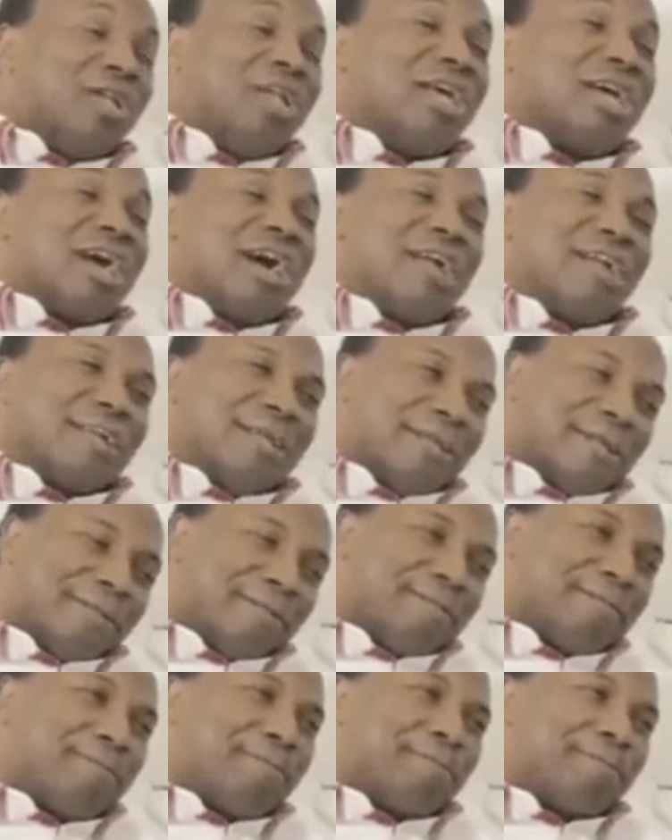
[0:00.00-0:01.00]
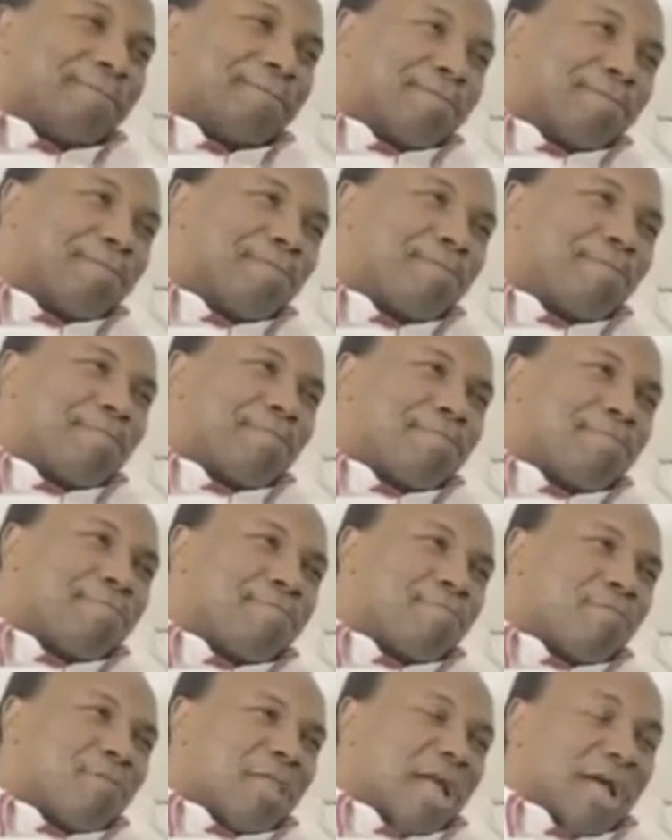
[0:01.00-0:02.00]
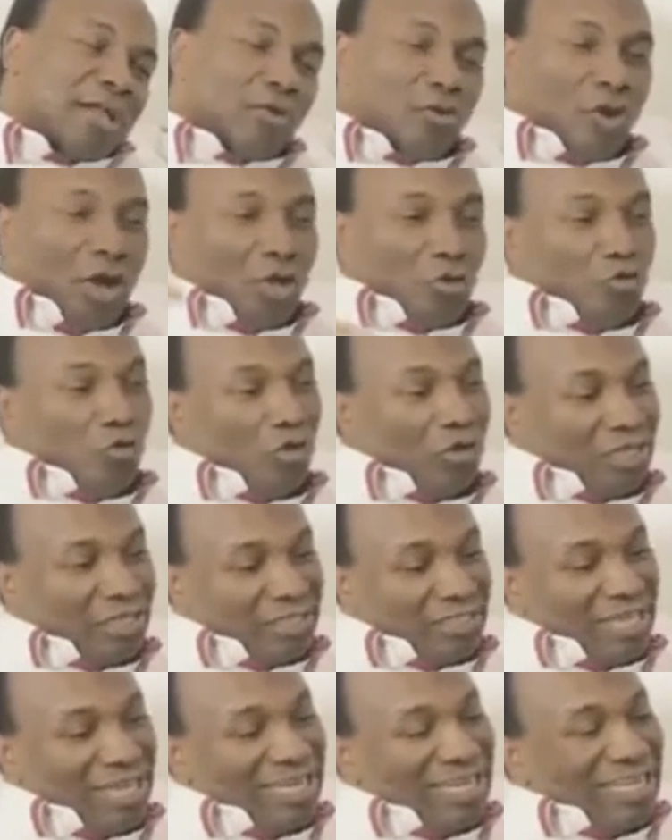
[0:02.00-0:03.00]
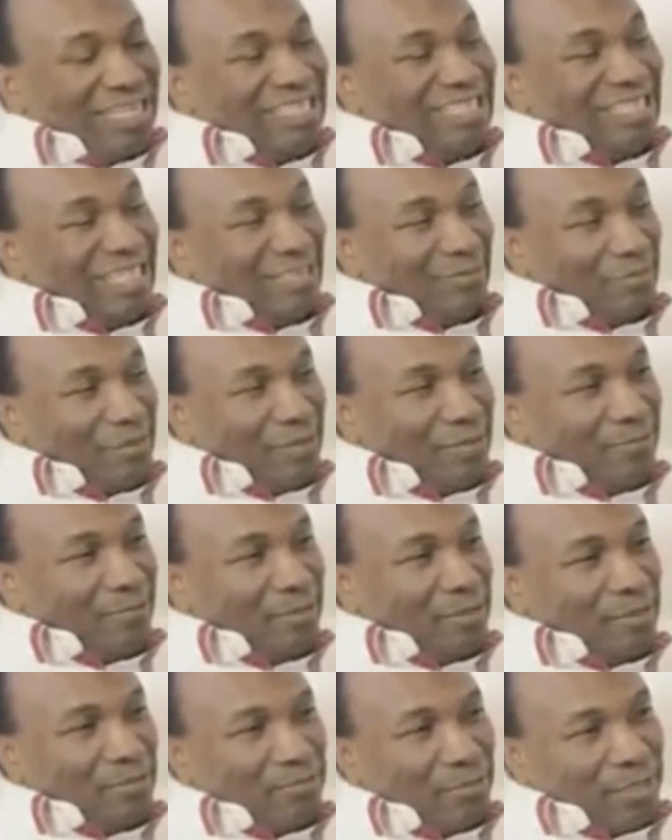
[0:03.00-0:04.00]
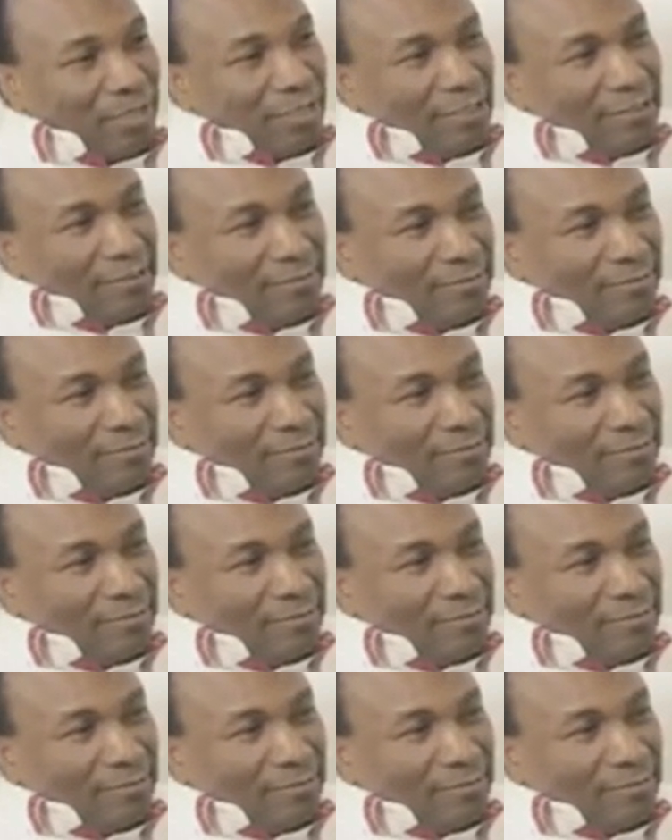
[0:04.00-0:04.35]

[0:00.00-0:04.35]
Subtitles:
they carry. I don't know how you understand this statement, but